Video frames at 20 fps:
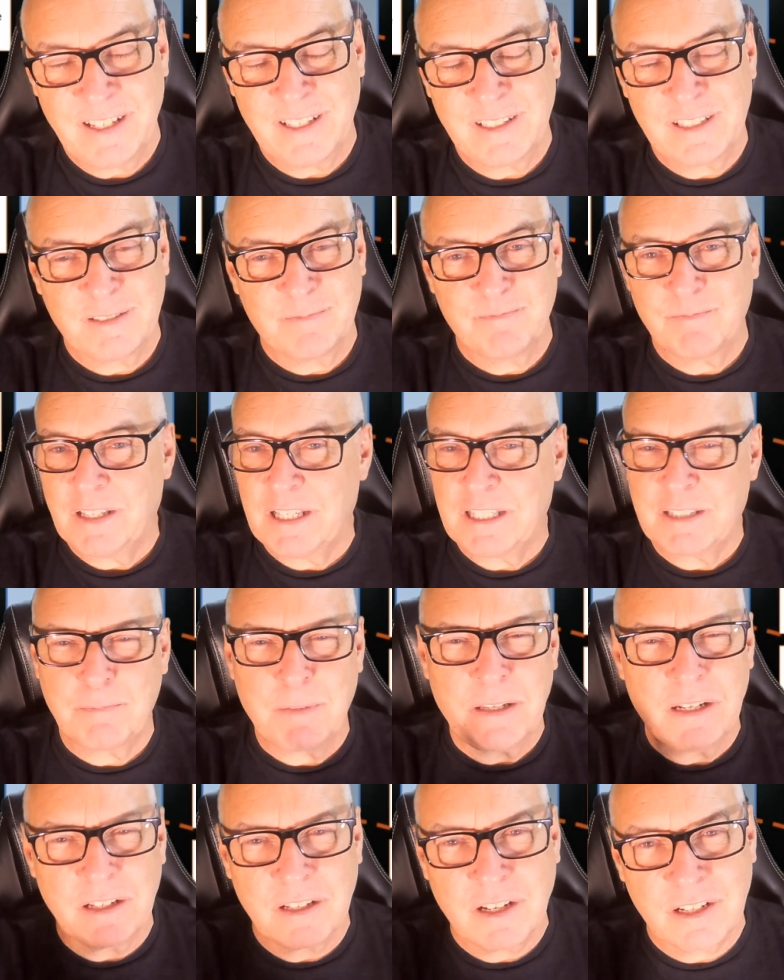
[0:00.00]
It's
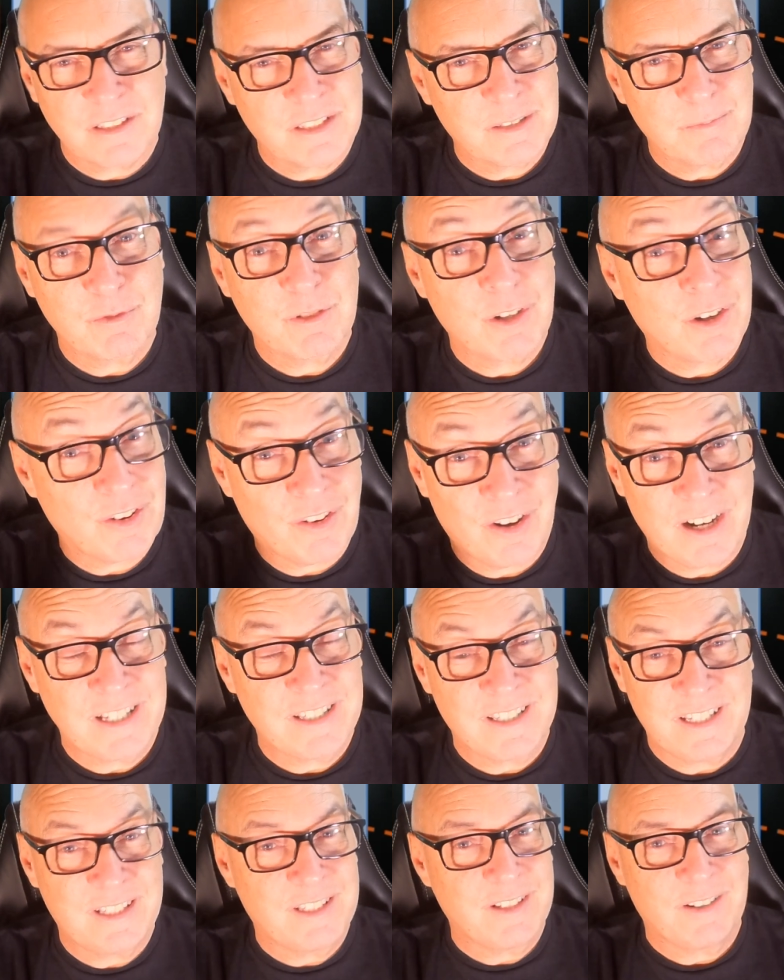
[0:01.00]
been some
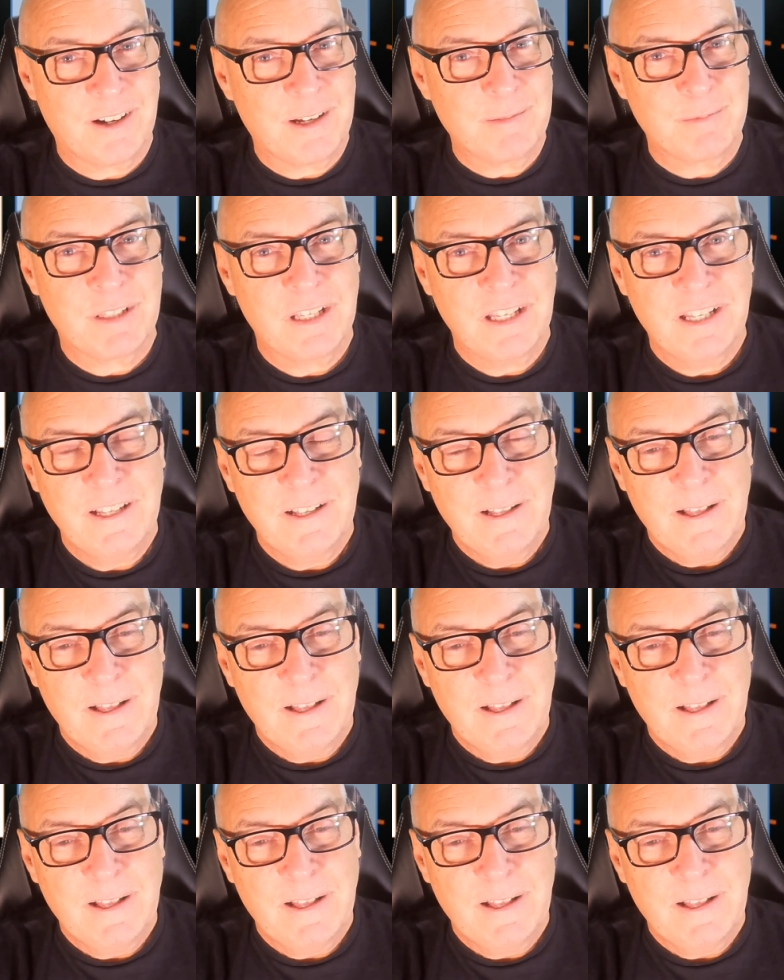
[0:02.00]
crazy times,